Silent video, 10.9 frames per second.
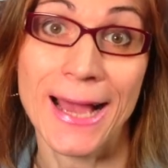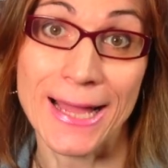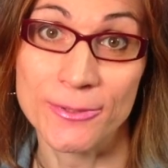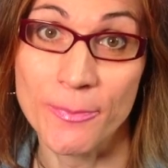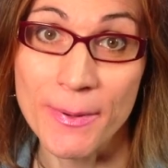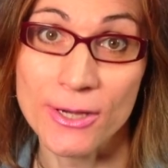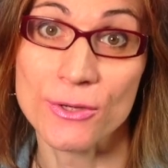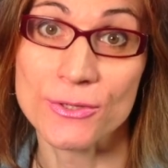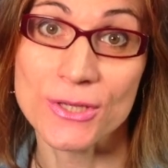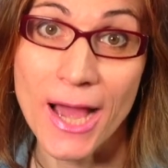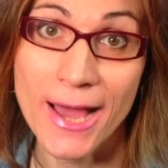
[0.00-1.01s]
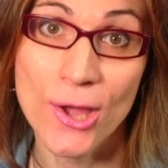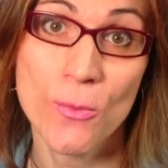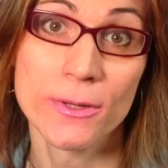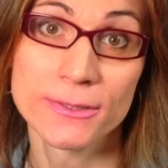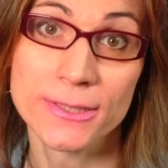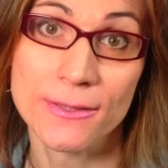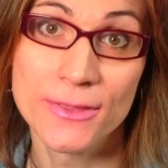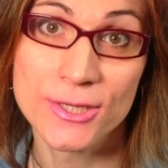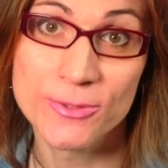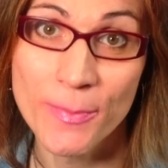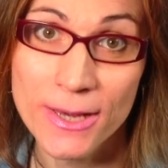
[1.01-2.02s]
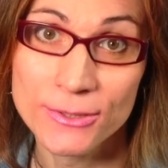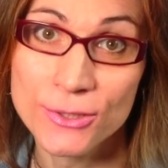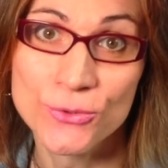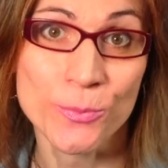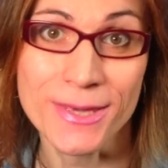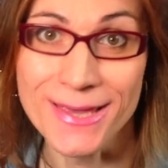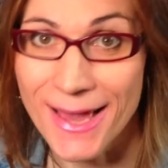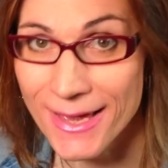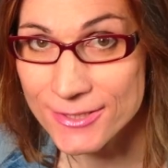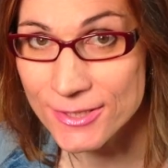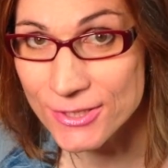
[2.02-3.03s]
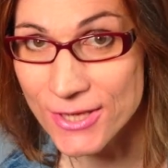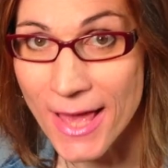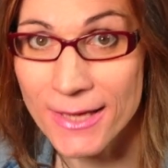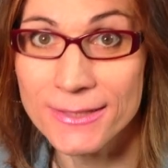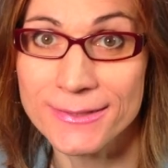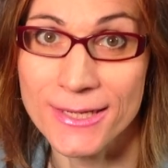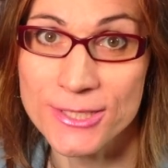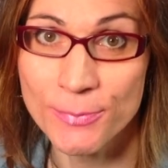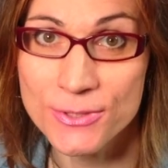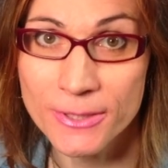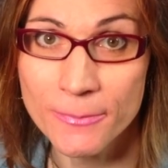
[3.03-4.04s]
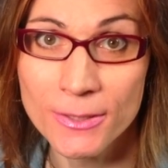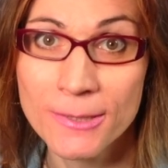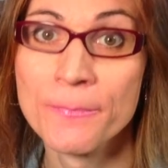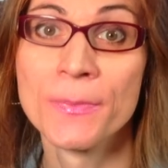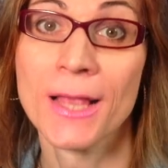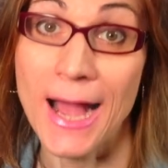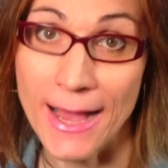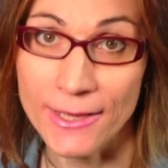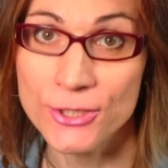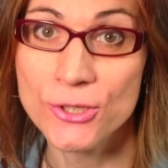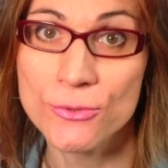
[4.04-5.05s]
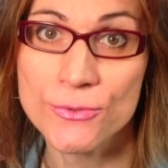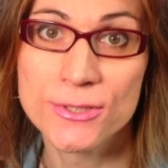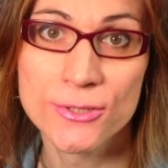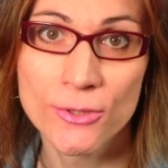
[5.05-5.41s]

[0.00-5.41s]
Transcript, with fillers: And because I wanted this build to be as silent as possible, I chose